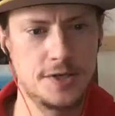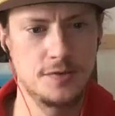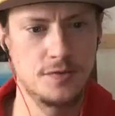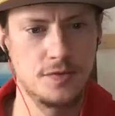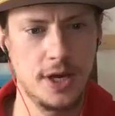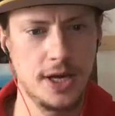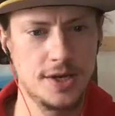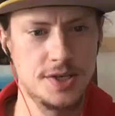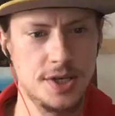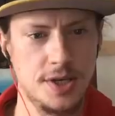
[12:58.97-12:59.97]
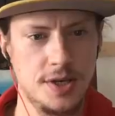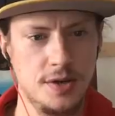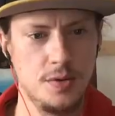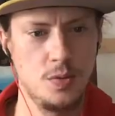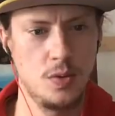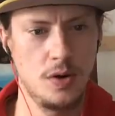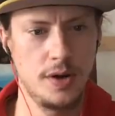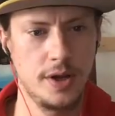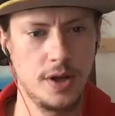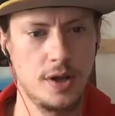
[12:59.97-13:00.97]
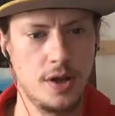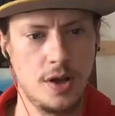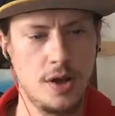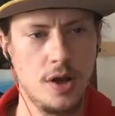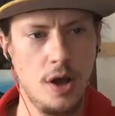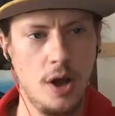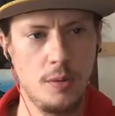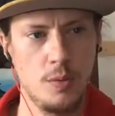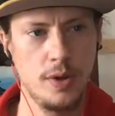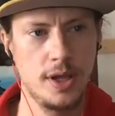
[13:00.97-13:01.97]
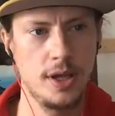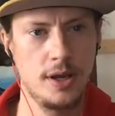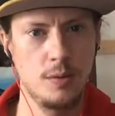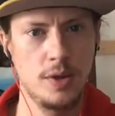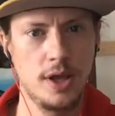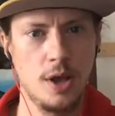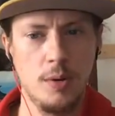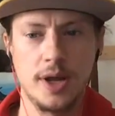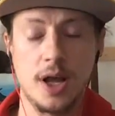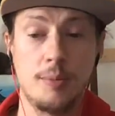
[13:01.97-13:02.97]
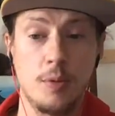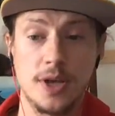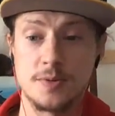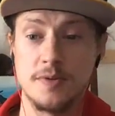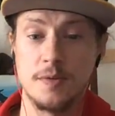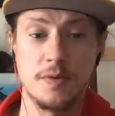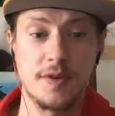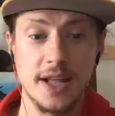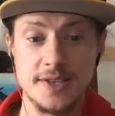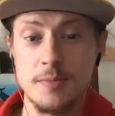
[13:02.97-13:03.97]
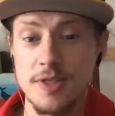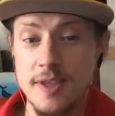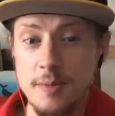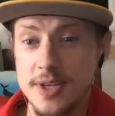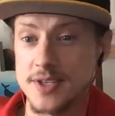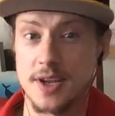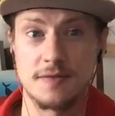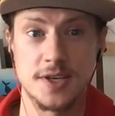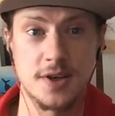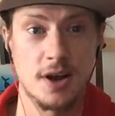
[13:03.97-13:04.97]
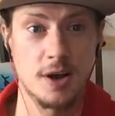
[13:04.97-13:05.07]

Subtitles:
direction you want to go. We could go in a couple ways. We've got some themey stuff to talk